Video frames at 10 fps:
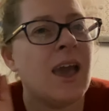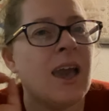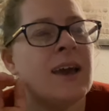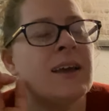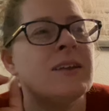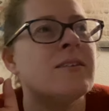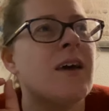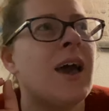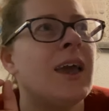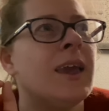And
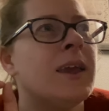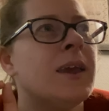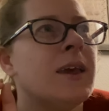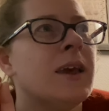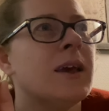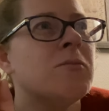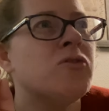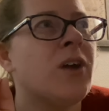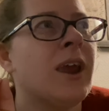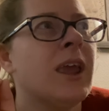I am
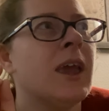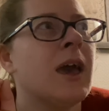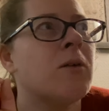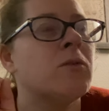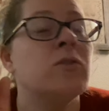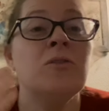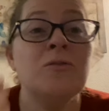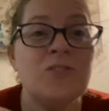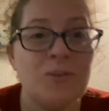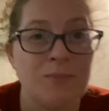trying out
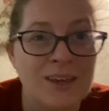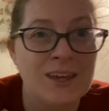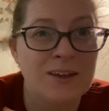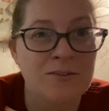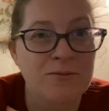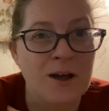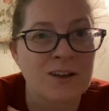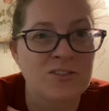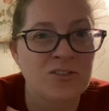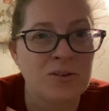new to me
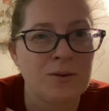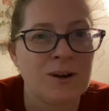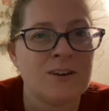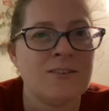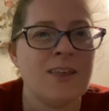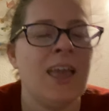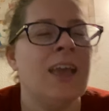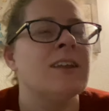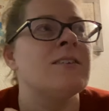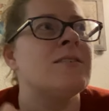Flosstubers
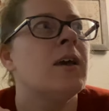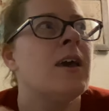and